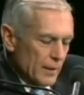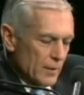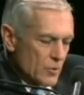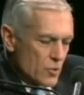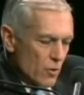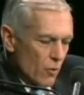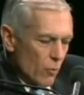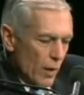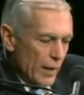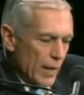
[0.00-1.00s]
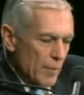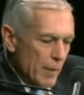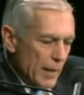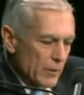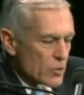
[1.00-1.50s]
So I came
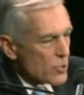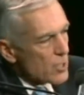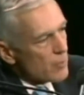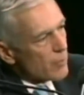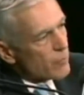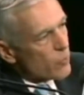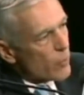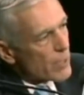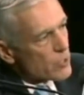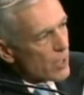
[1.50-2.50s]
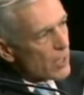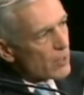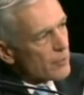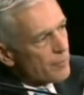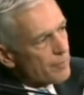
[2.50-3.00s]
back to see him a few weeks
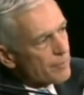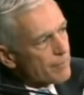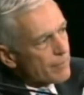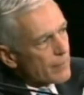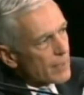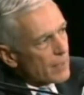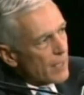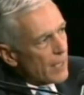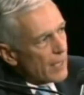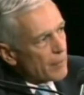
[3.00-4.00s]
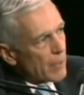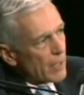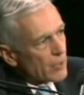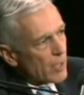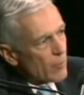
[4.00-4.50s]
later, and by
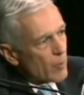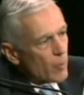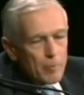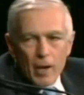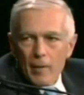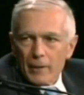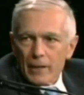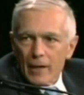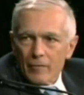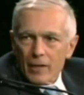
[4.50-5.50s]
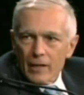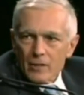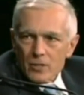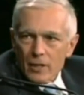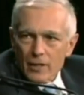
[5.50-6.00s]
that time we were bombing in
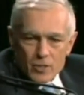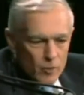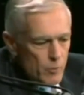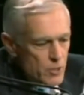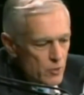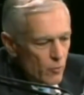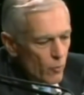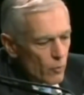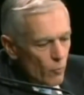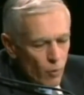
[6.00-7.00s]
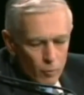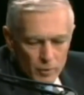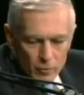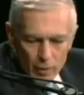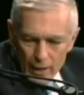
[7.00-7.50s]
Afghanistan. I said, "Are we still going to war
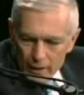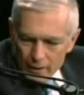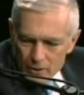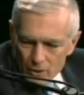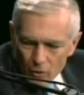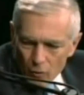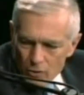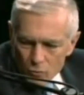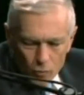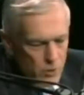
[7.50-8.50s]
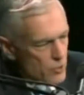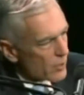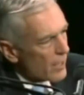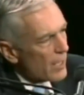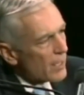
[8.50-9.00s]
with Iraq?" And he said, "Oh, it's worse
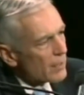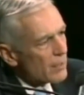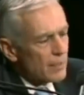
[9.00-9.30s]
than that."